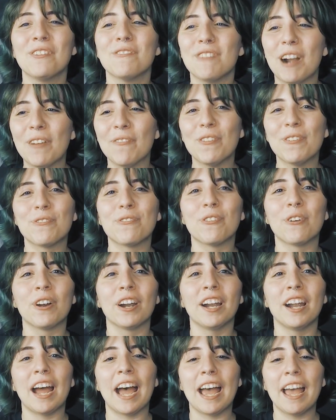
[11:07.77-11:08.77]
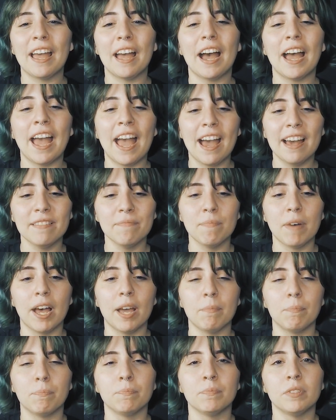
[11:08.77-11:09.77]
Right before I had
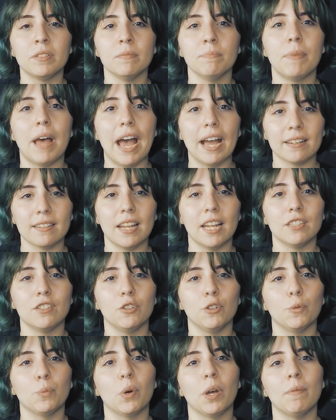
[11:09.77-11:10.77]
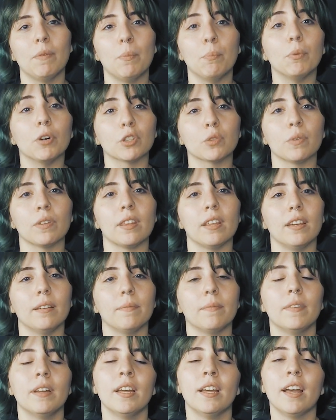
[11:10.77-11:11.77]
my back tattoo appointment booked with
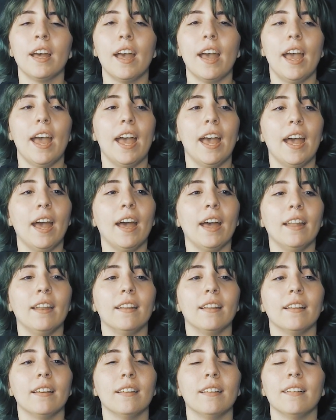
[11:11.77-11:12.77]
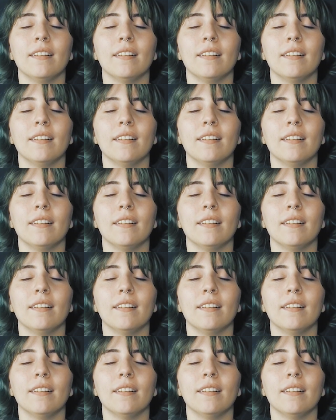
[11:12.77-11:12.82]
him, and